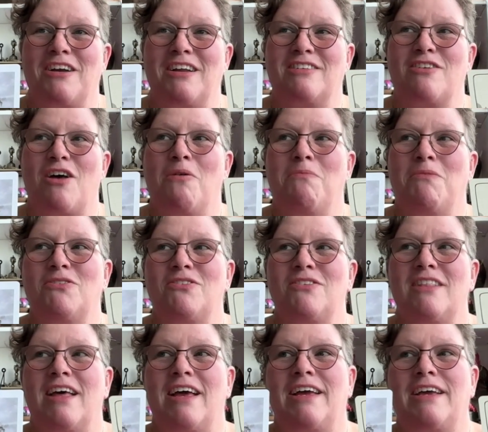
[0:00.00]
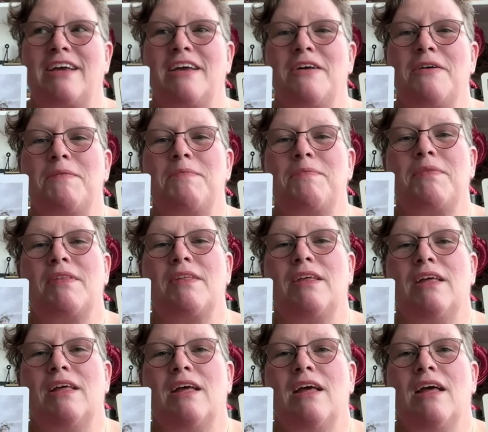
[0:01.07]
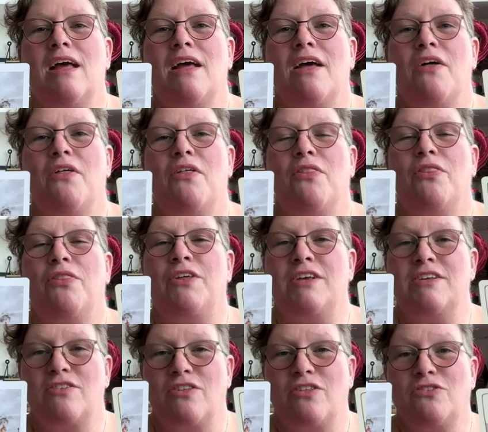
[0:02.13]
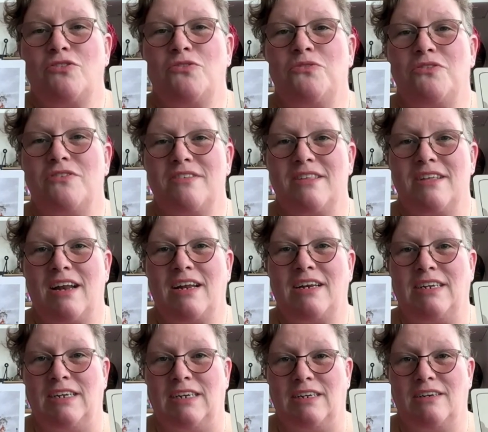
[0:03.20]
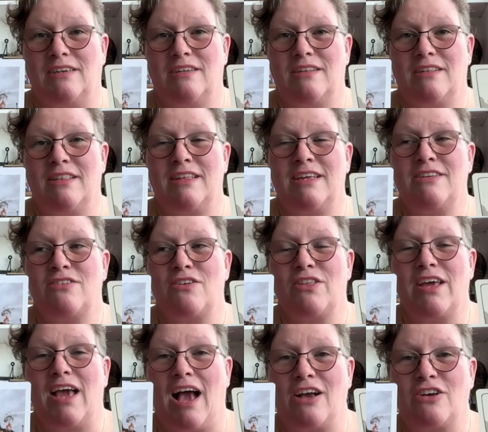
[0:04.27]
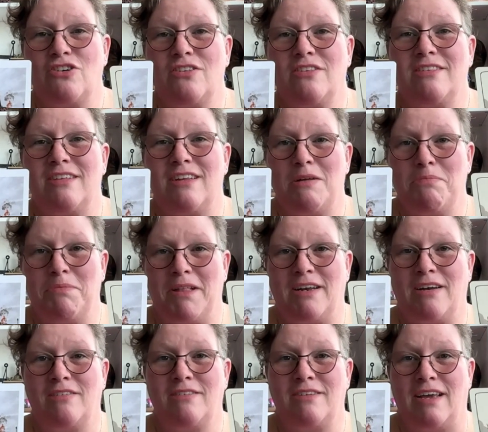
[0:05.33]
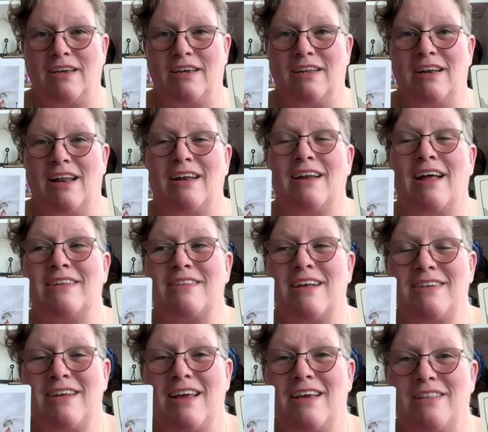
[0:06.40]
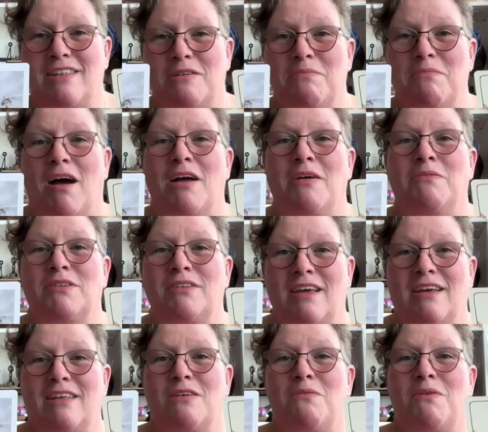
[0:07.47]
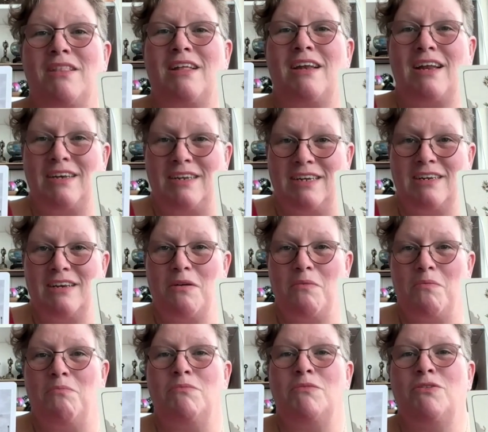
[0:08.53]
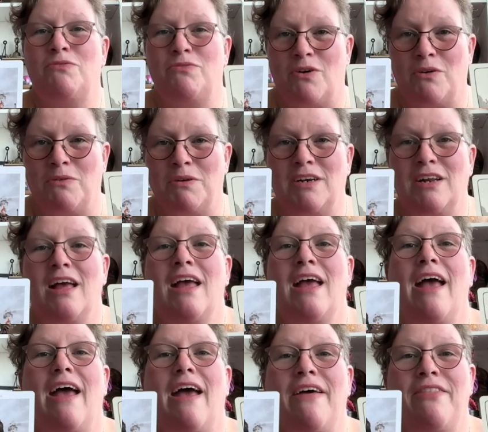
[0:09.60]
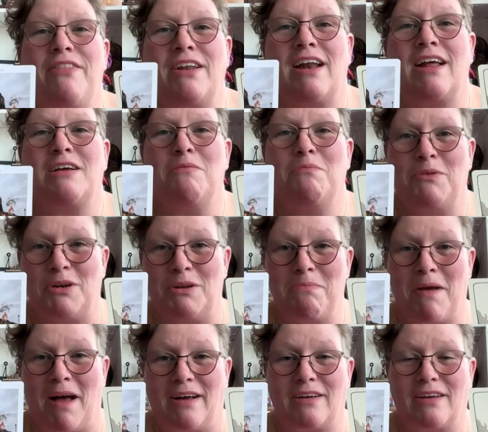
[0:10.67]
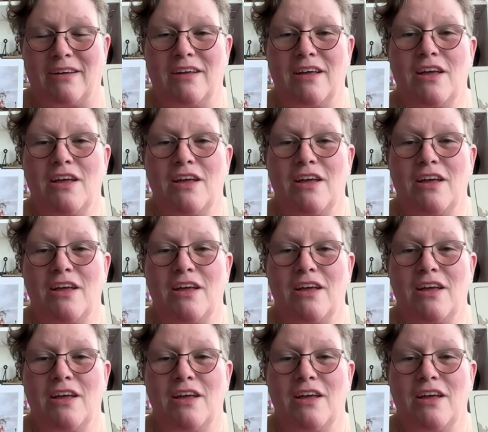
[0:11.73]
It's almost like these are the tools that I need. These are the actions that I plan on taking. And as I take them, I will take the one that I need, move forward, and then I can put it back.